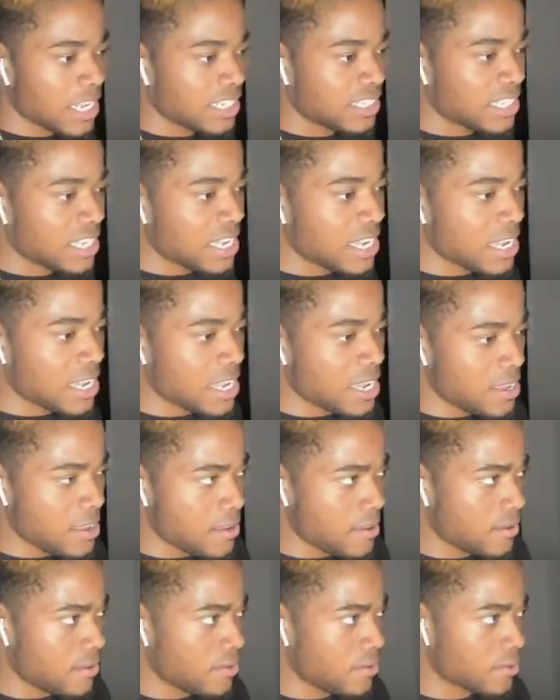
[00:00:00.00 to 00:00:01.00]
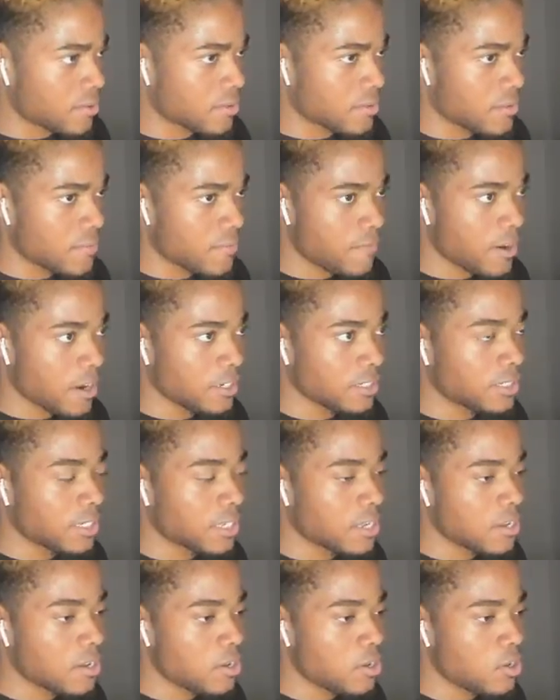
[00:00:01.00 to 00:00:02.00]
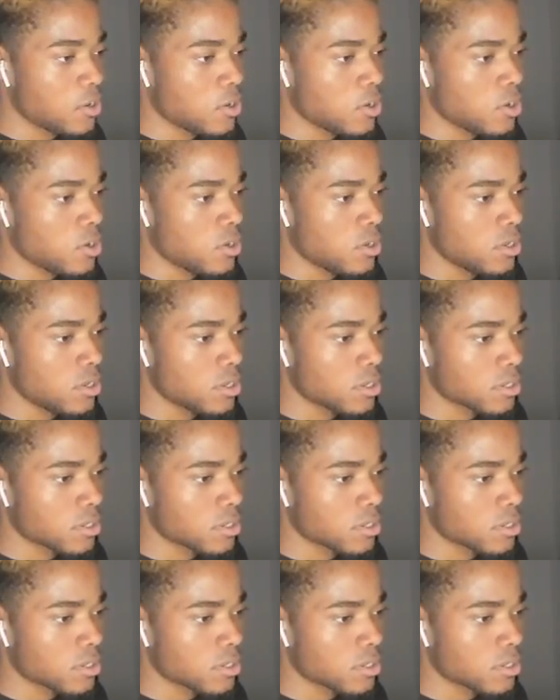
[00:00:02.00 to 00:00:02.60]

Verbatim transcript: Let's eat. First and goal.